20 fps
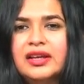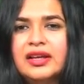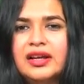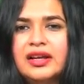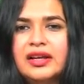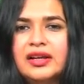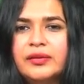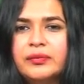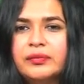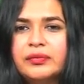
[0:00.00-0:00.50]

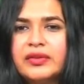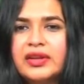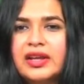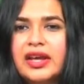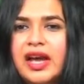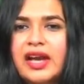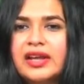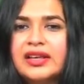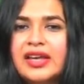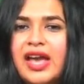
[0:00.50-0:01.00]

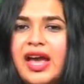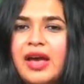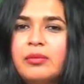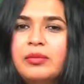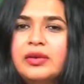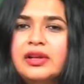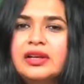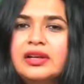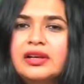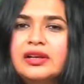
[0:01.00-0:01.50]
a
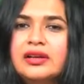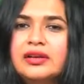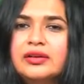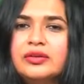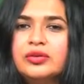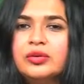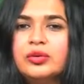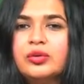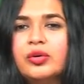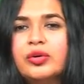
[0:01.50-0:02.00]
camel
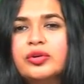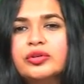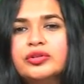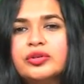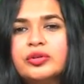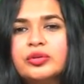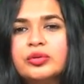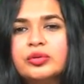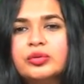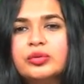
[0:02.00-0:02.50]
to go
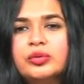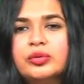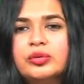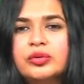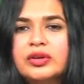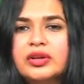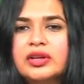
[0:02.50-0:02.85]
through